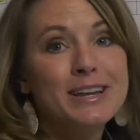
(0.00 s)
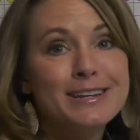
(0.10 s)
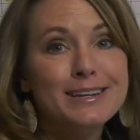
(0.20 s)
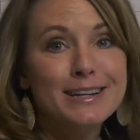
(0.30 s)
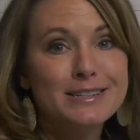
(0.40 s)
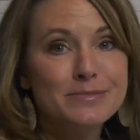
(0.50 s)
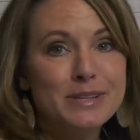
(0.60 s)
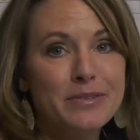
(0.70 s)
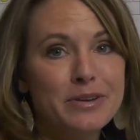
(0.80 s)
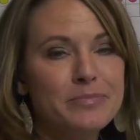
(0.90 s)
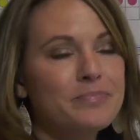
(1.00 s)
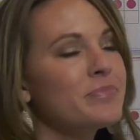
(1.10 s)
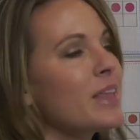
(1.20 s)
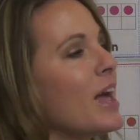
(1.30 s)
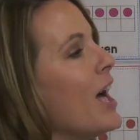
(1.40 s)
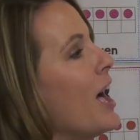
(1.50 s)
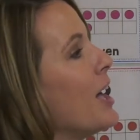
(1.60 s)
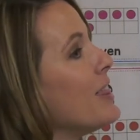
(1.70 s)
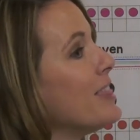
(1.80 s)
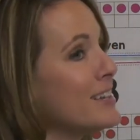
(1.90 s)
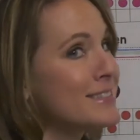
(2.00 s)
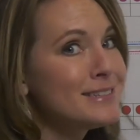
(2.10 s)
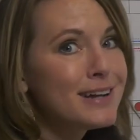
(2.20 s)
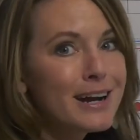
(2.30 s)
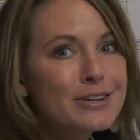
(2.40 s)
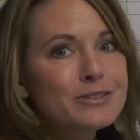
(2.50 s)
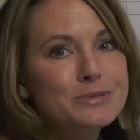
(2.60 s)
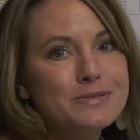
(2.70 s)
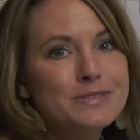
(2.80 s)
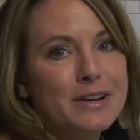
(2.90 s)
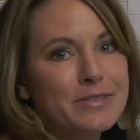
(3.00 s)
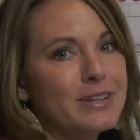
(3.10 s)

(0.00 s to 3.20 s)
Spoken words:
9 times 7. That's 9 groups of 7,